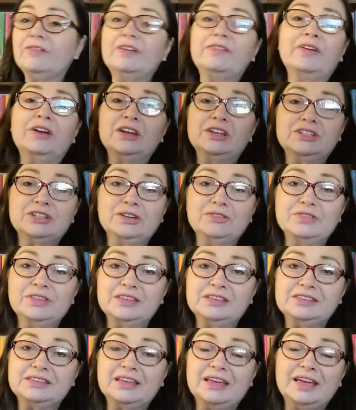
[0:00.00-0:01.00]
I've already shown
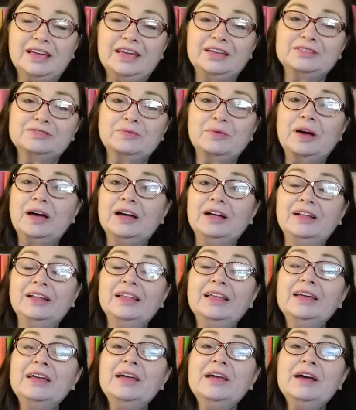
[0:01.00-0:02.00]
this as well.
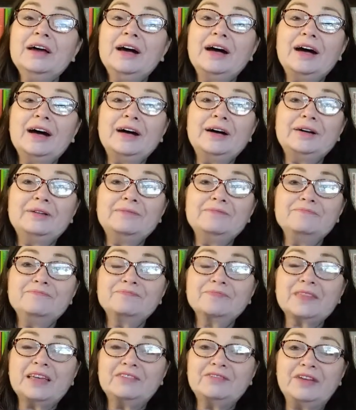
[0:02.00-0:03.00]
I
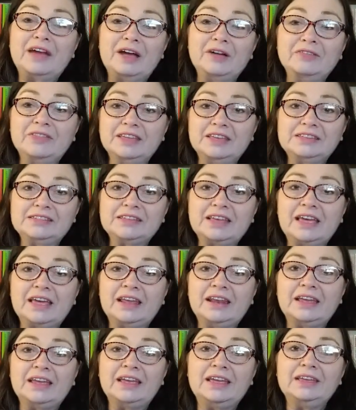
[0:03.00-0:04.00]
found this at
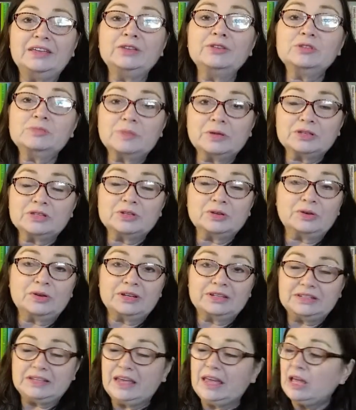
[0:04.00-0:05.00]
a used bookstore in
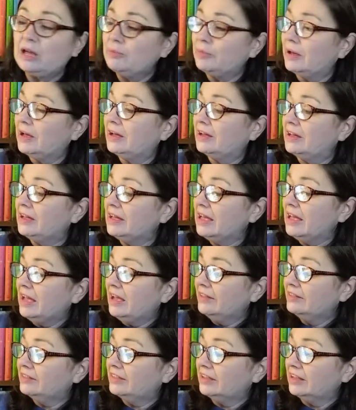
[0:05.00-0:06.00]
Tampa.
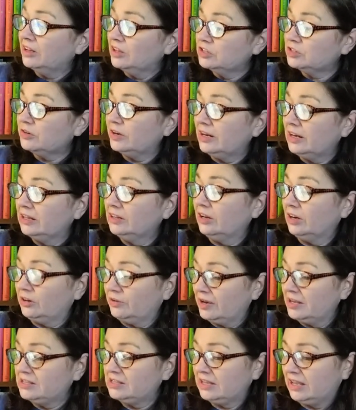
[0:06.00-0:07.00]
The illustrated Lark
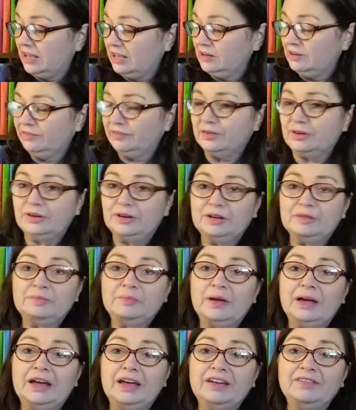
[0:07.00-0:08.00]
Rise to Candleford
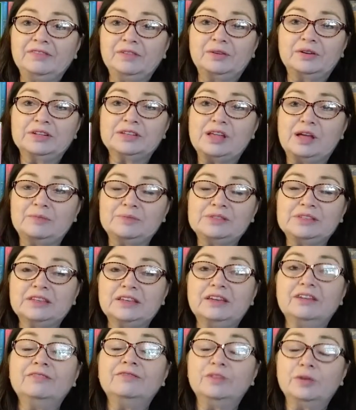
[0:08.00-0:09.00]
by Flora
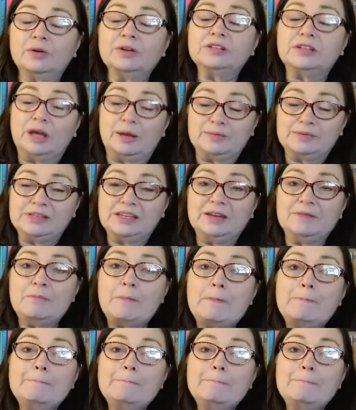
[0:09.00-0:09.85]
Thompson.